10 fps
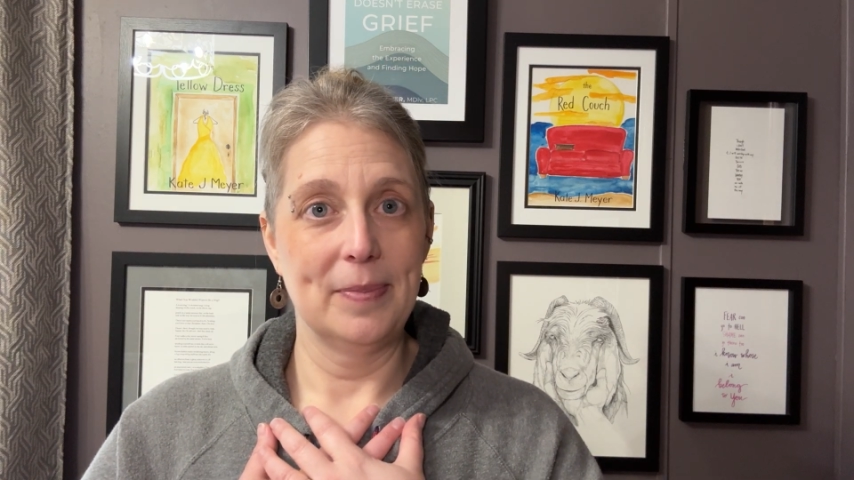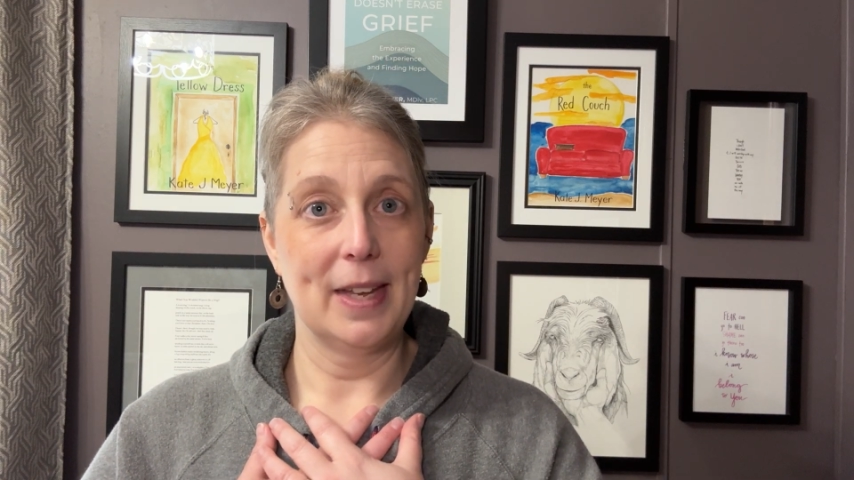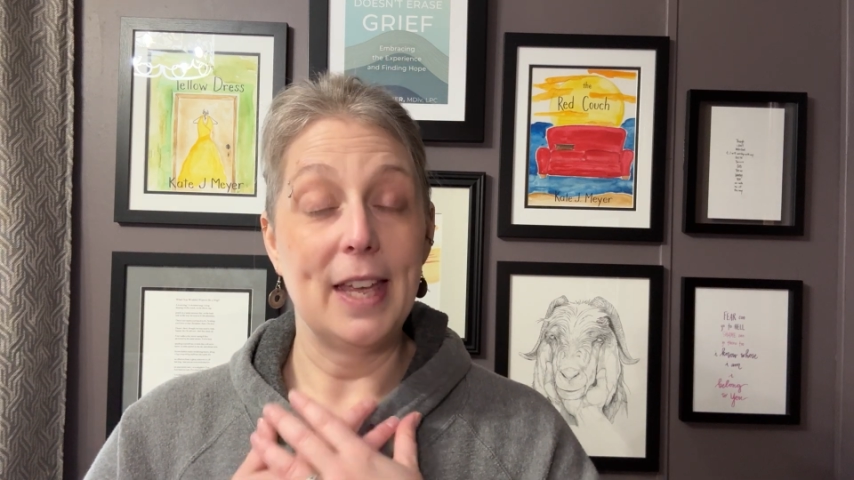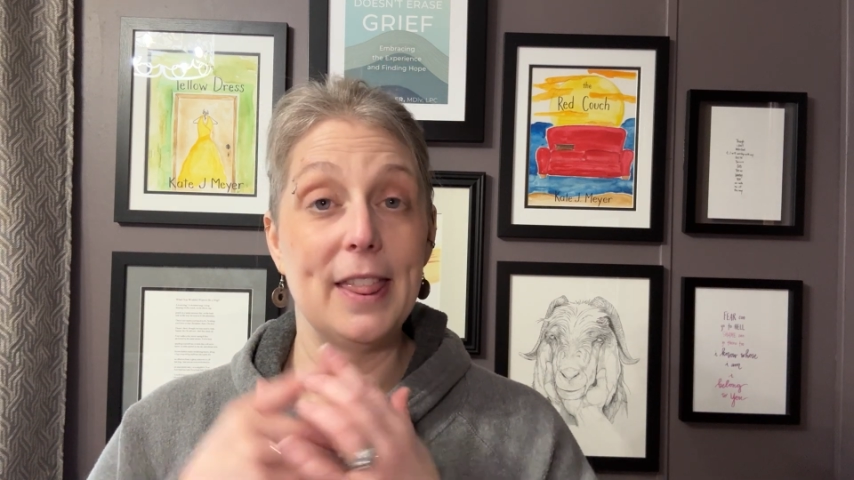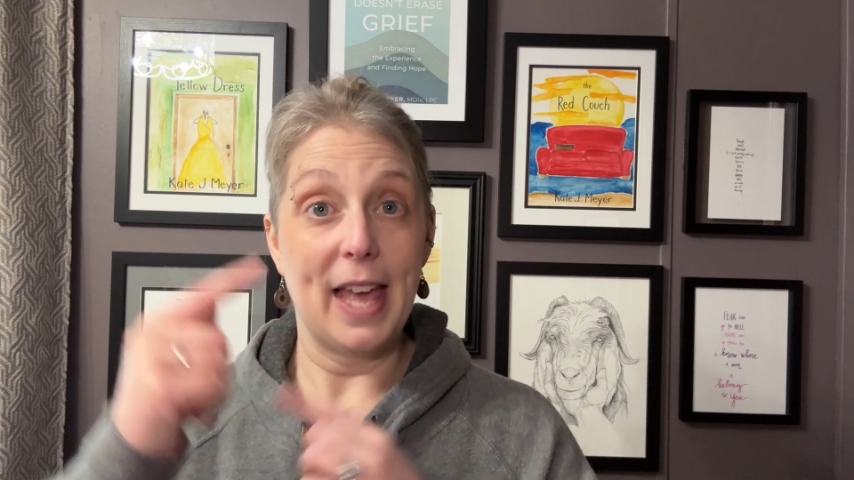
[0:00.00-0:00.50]

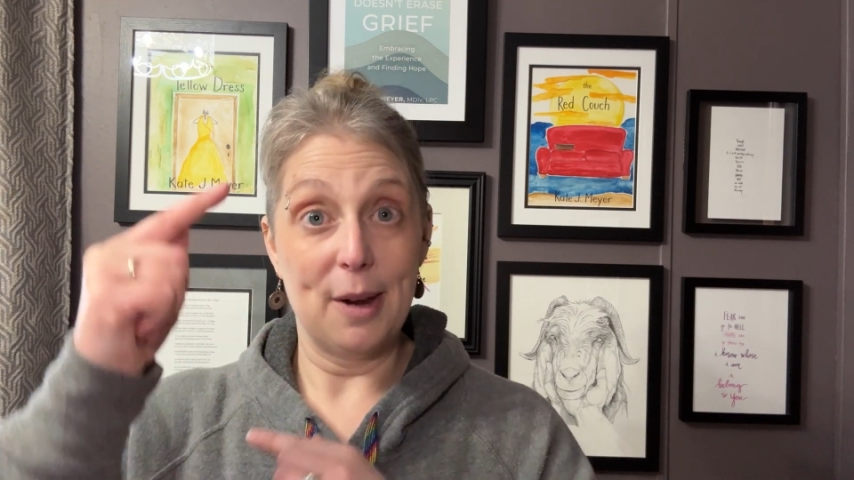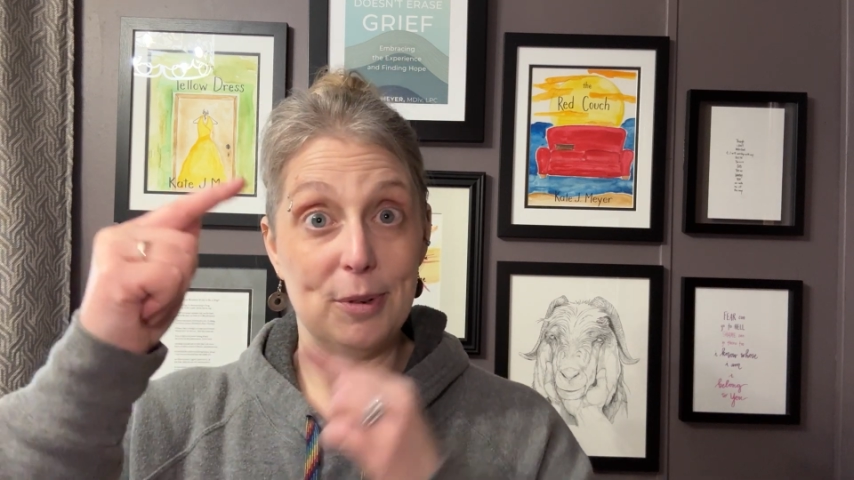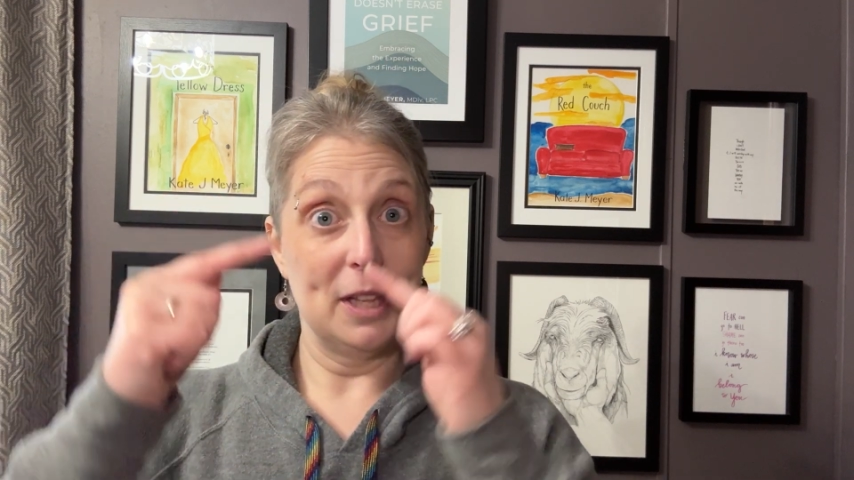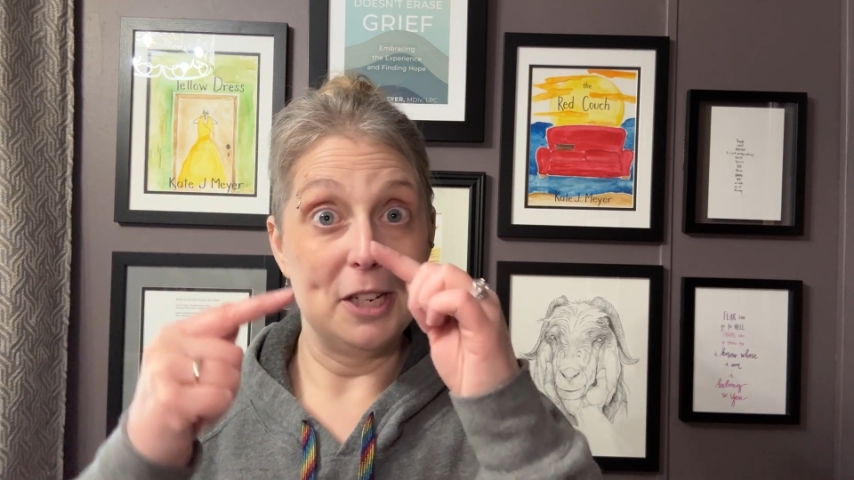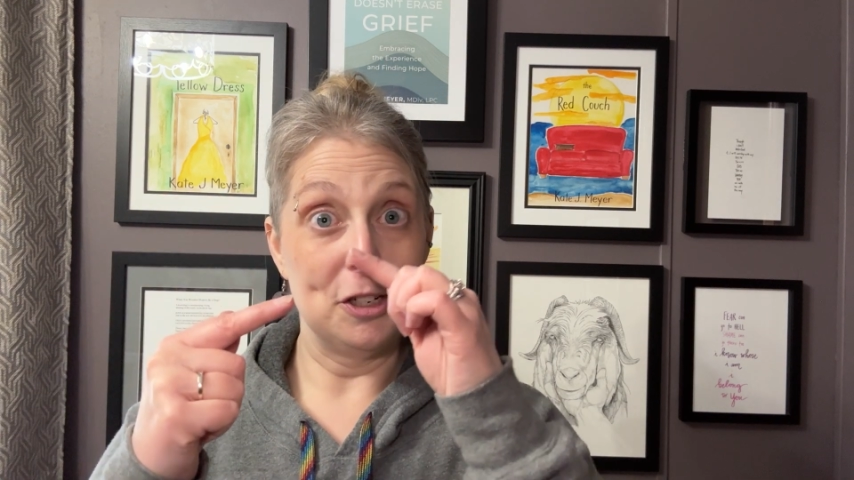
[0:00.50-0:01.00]
in that
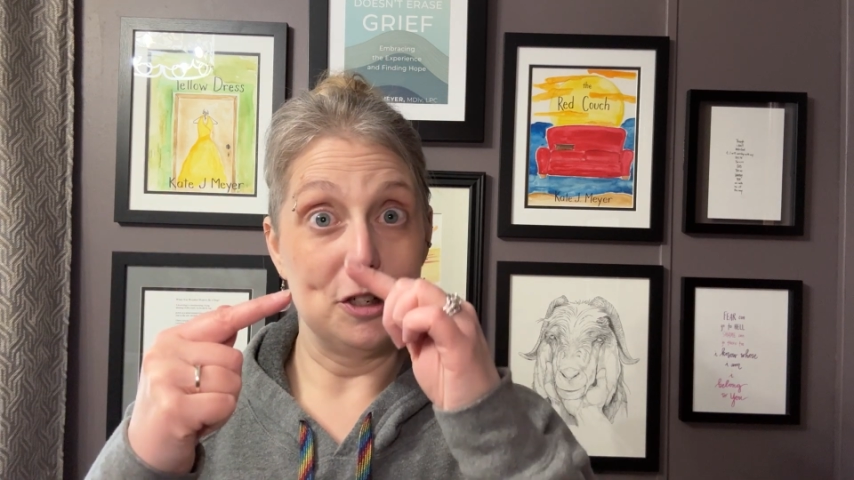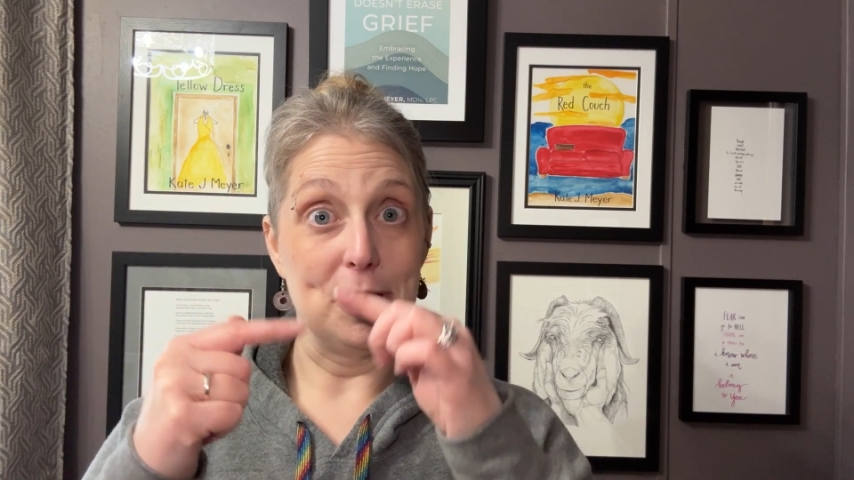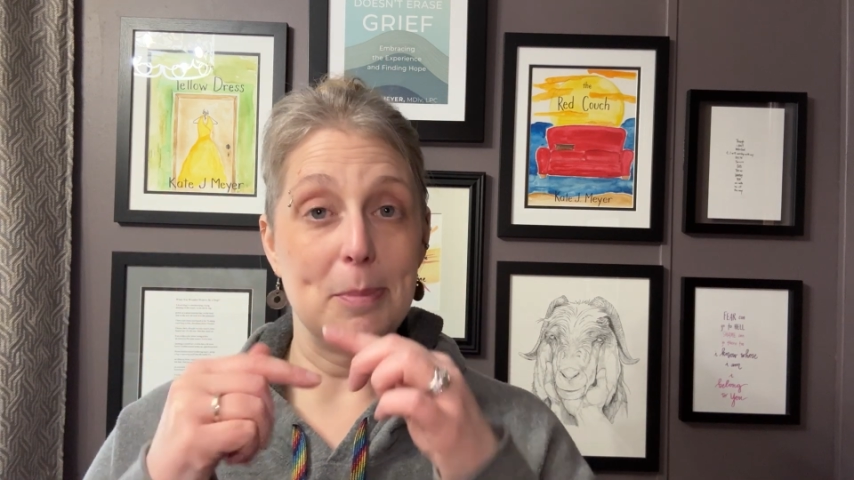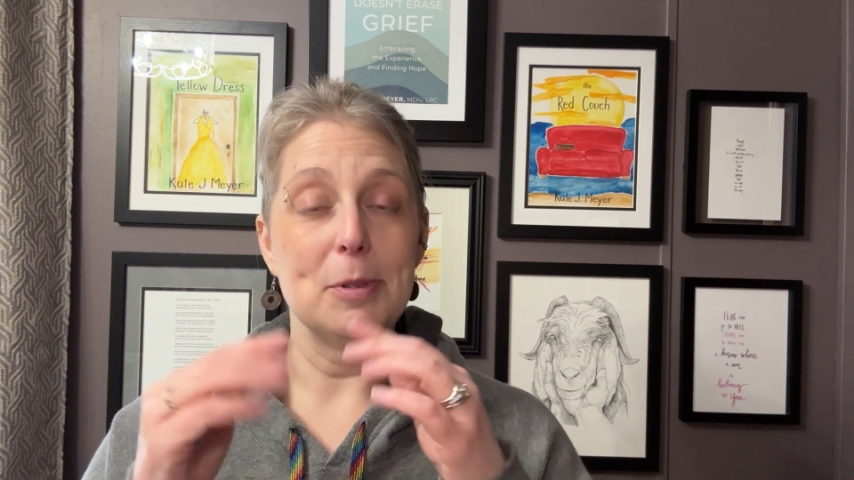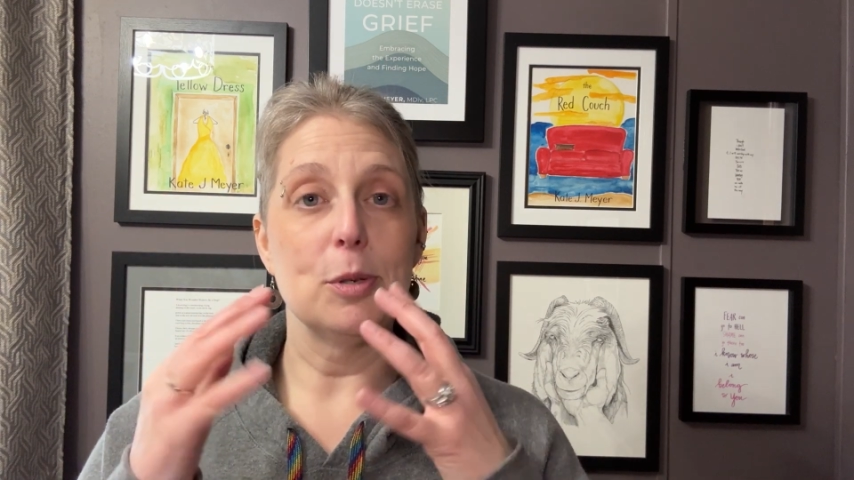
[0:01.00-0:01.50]

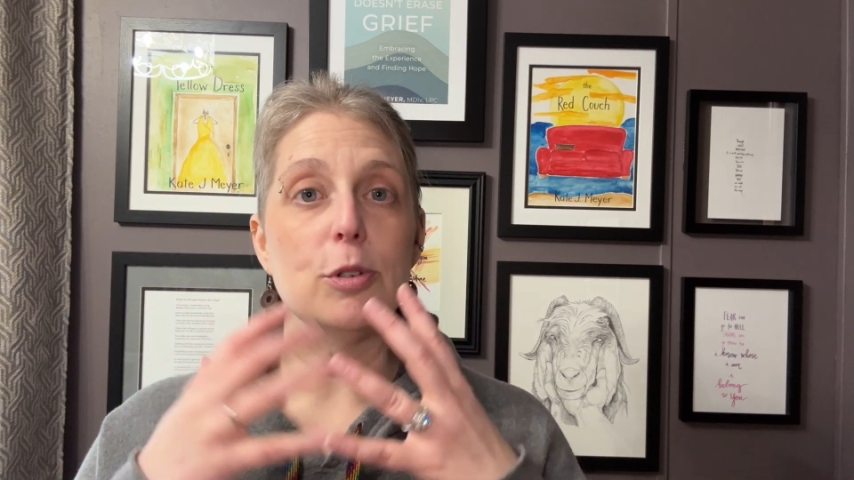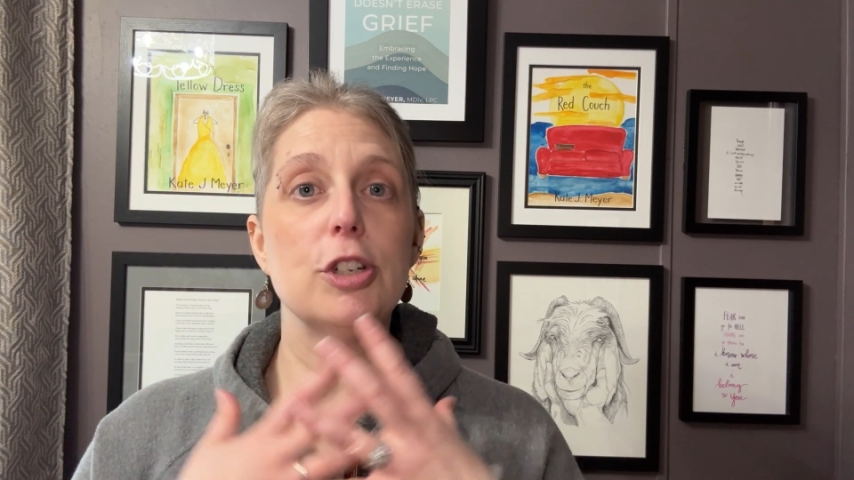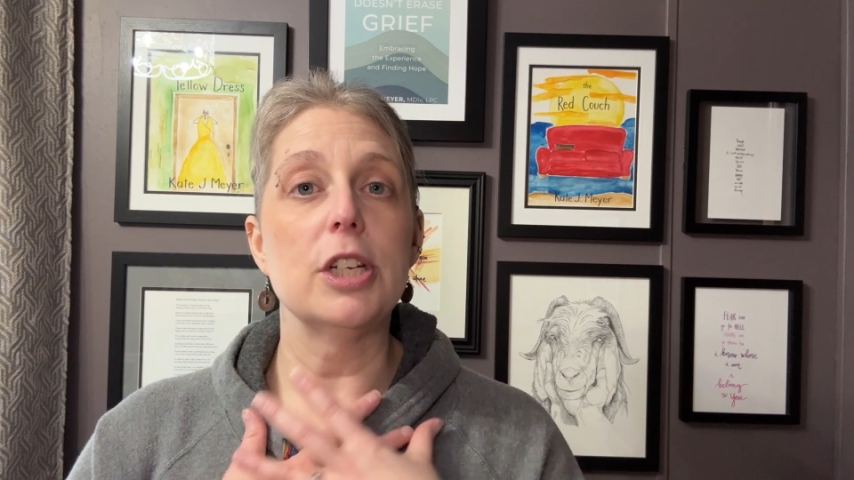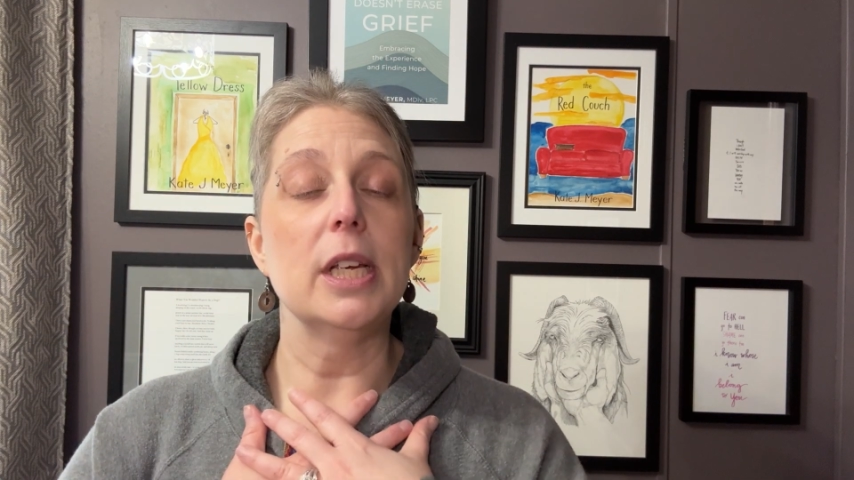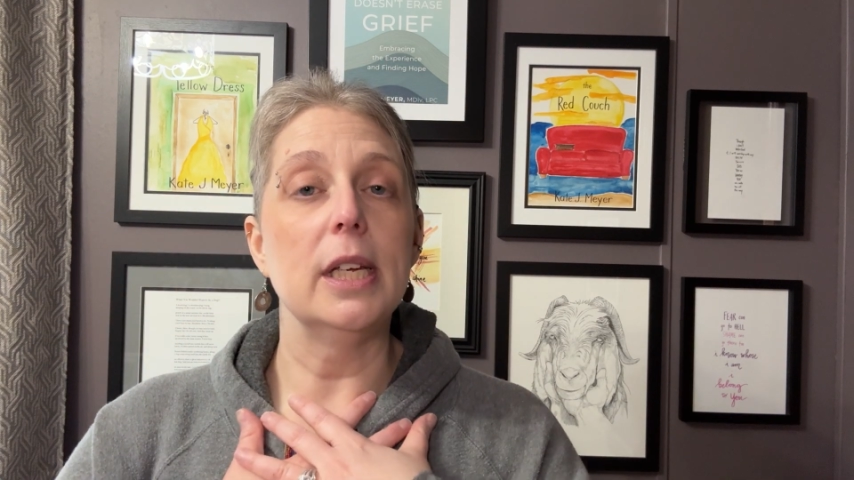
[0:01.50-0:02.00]
relationship. So
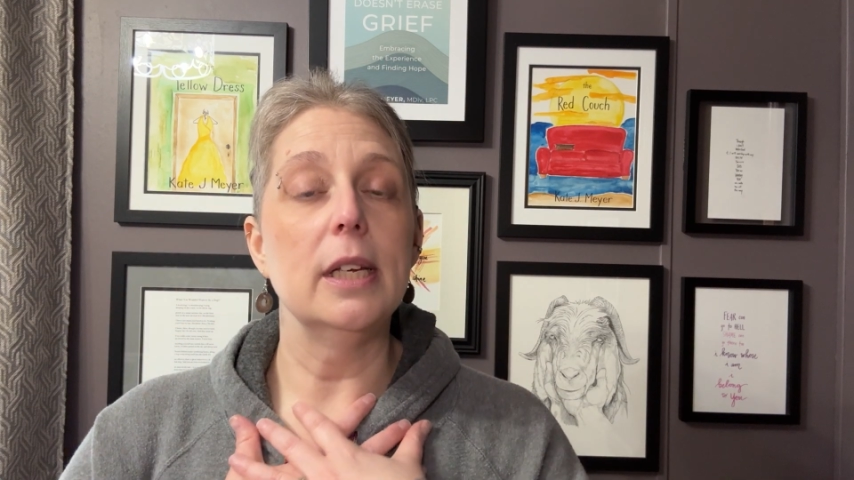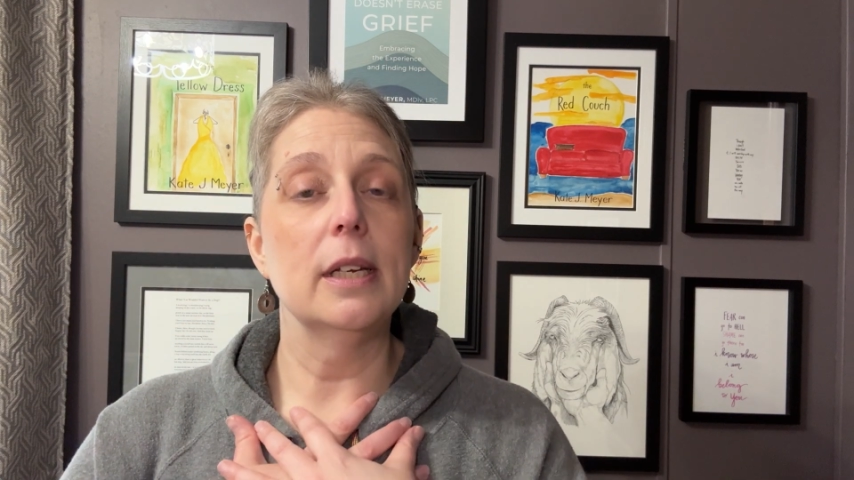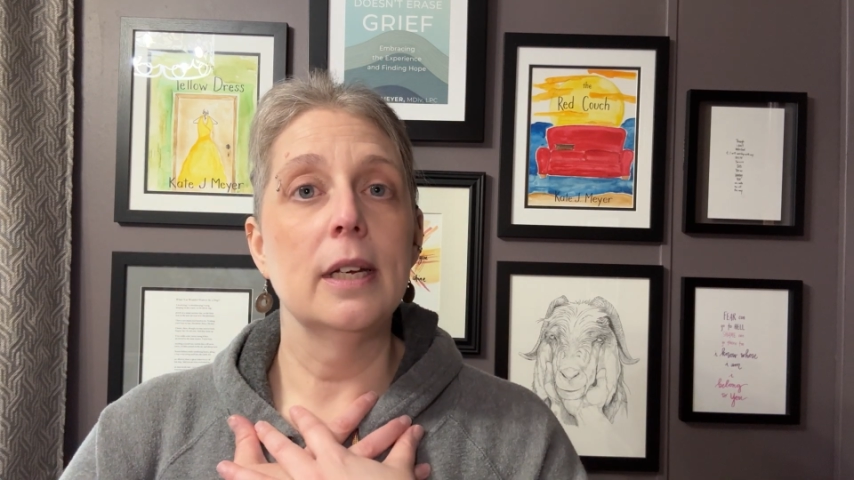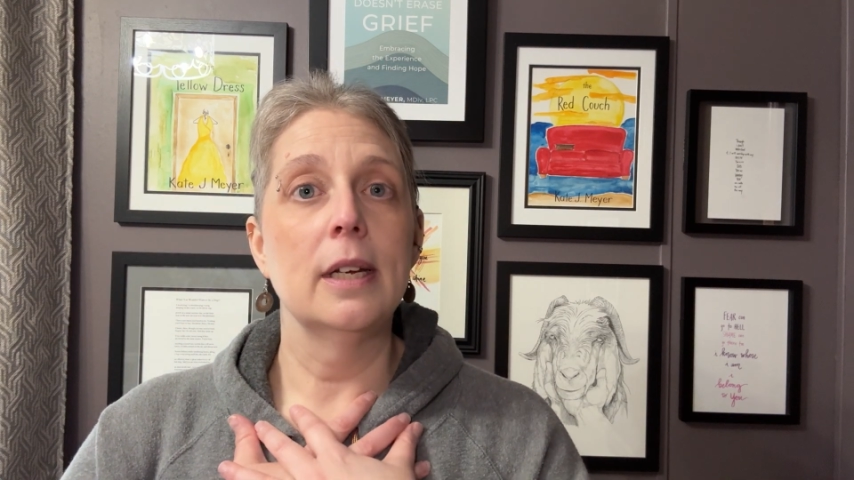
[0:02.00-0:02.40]
she